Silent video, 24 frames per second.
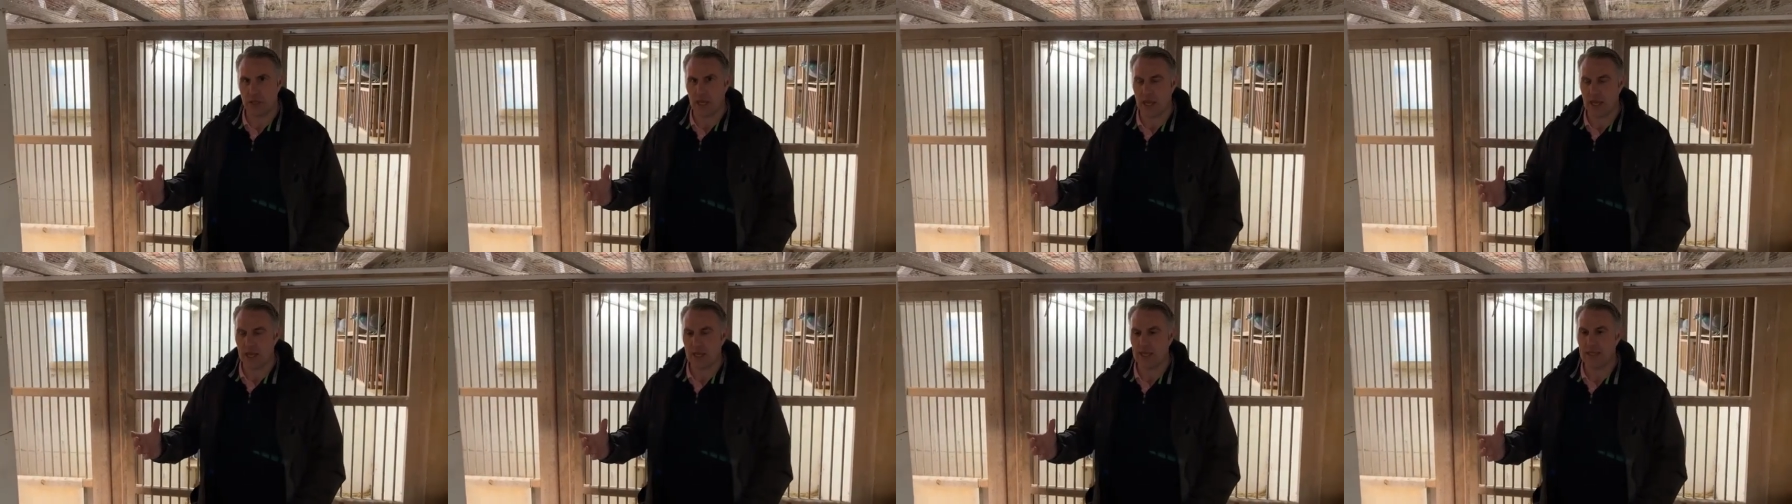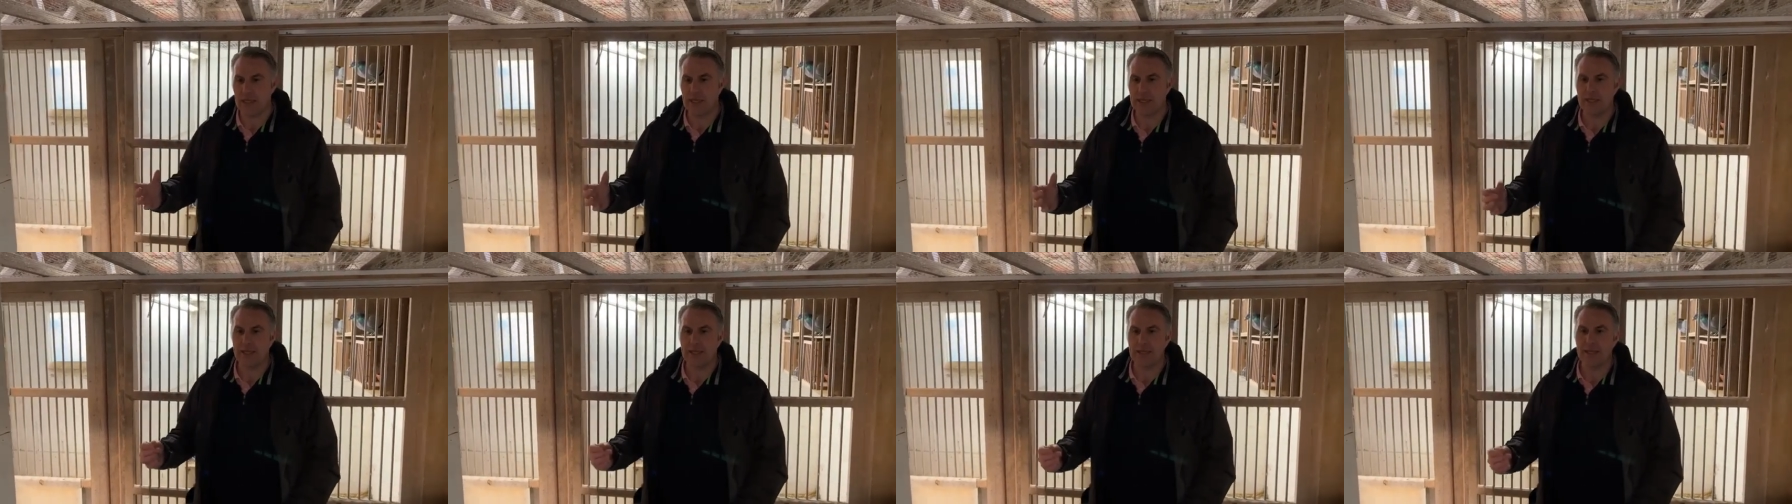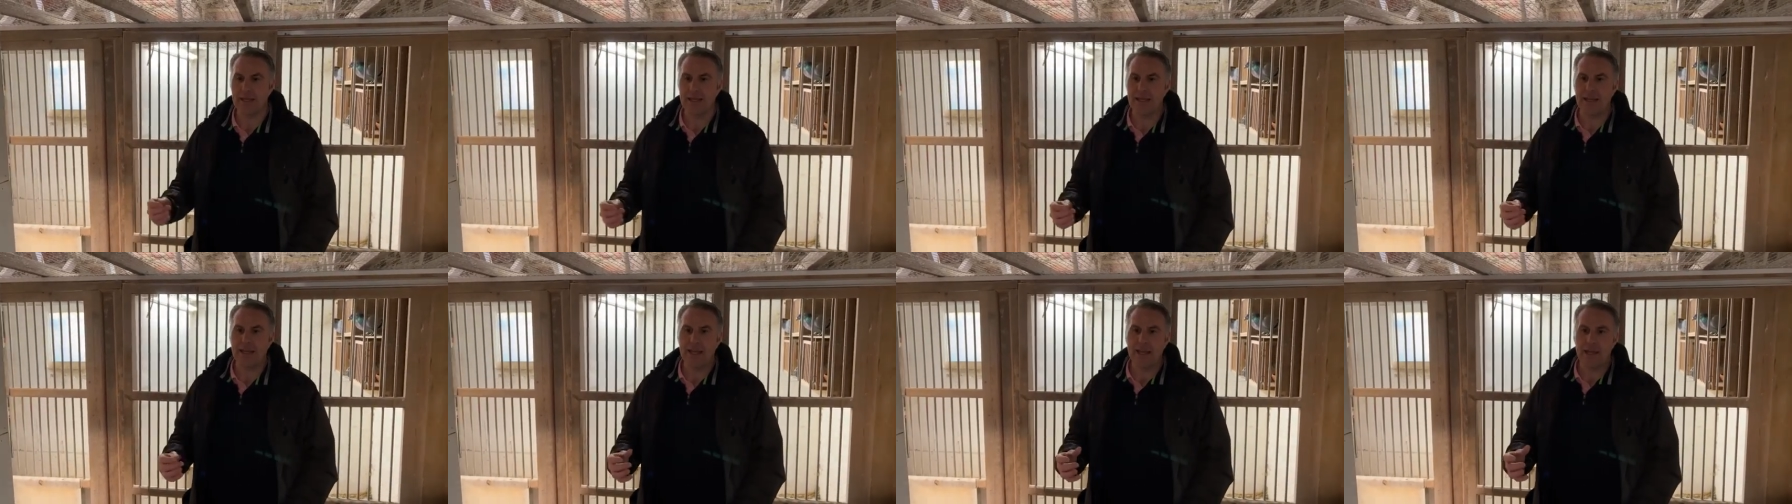
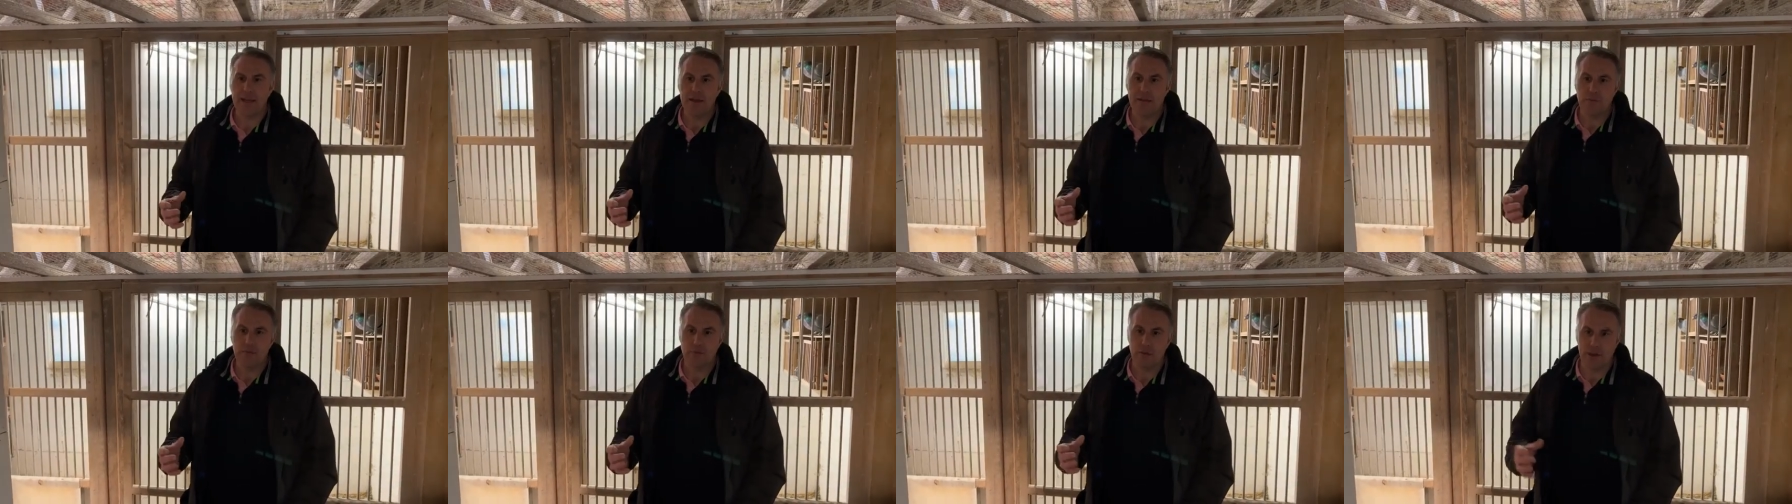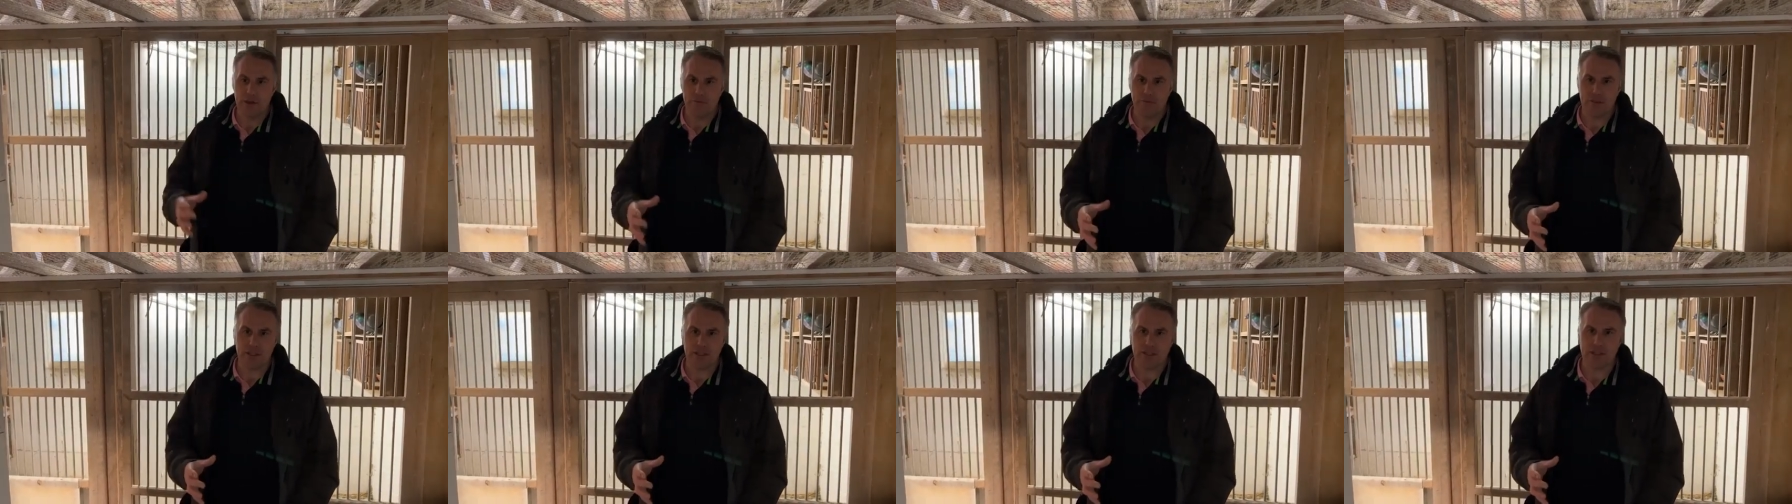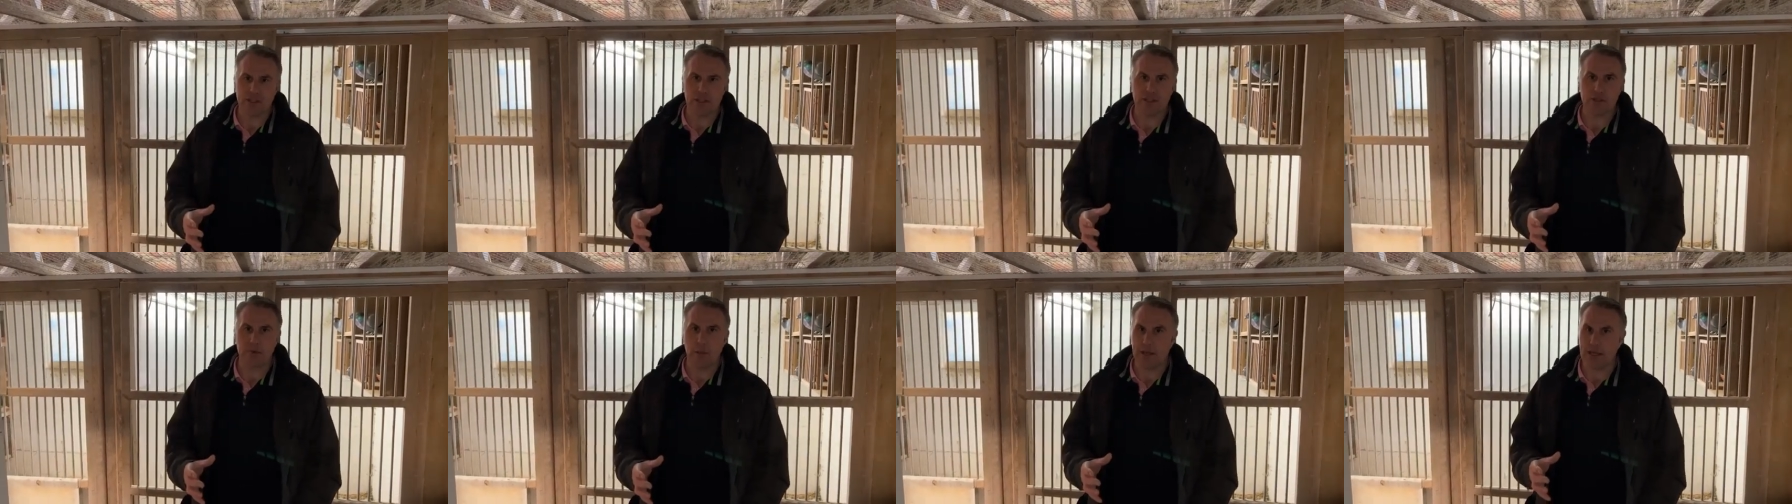UK. Previous
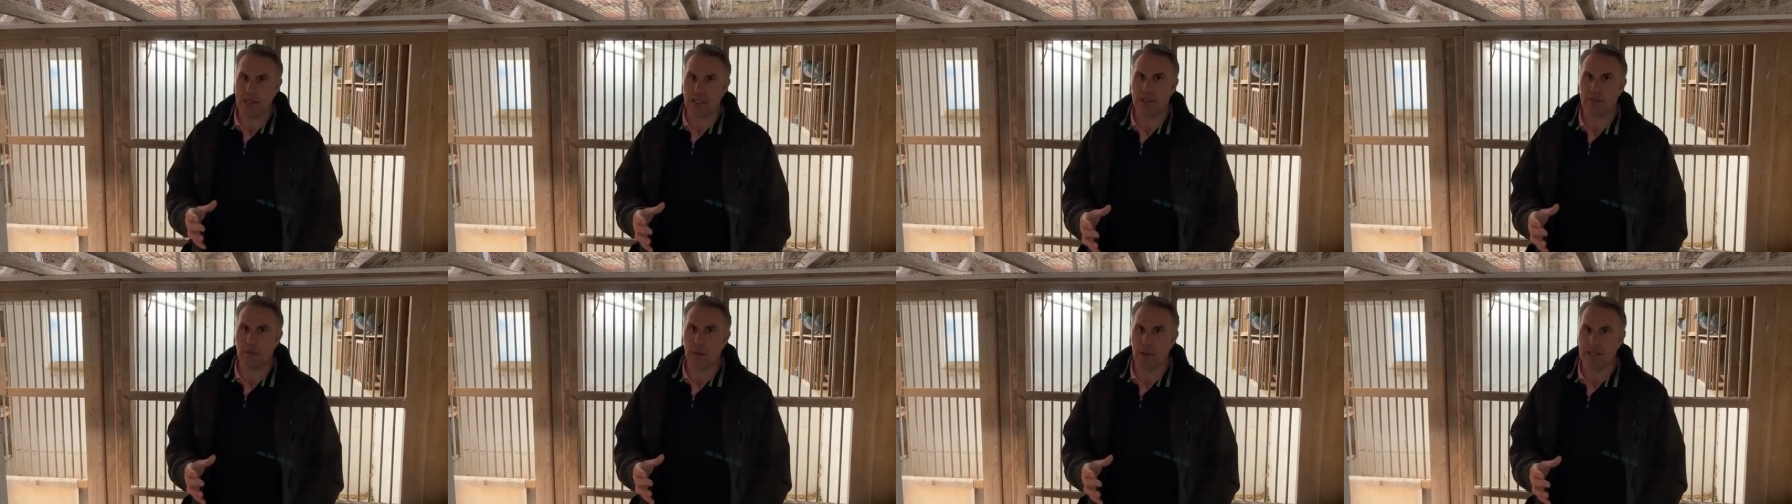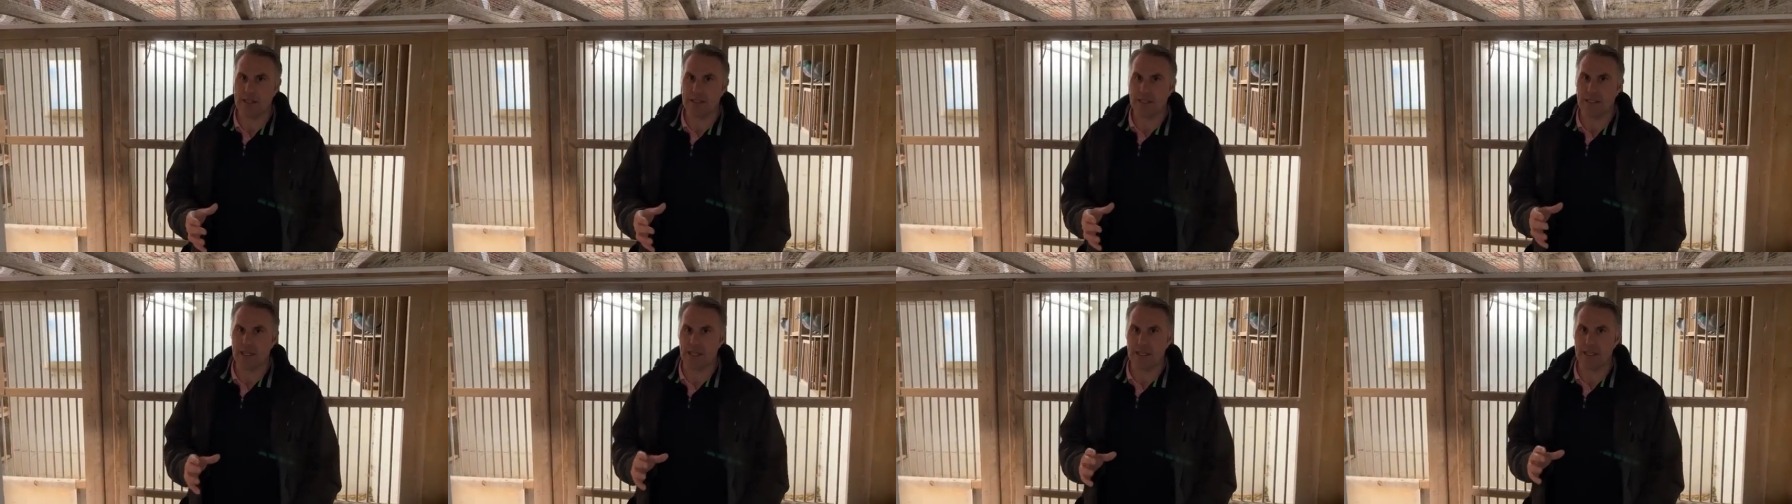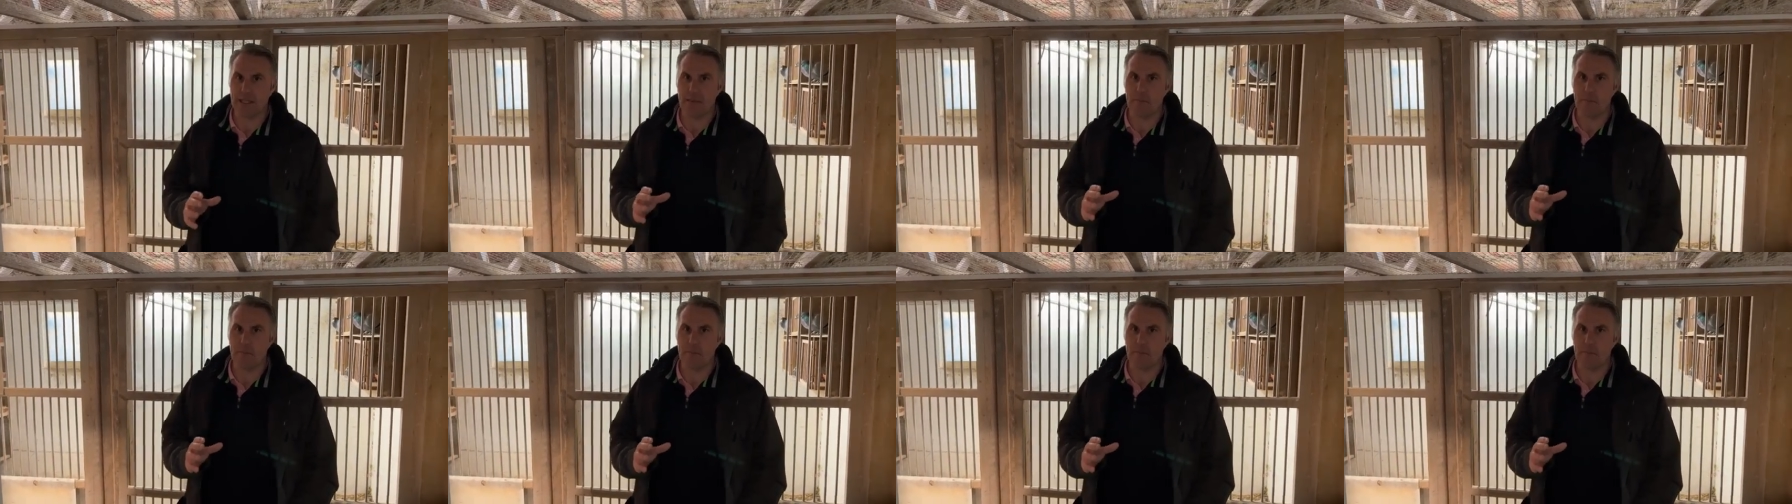to 2020,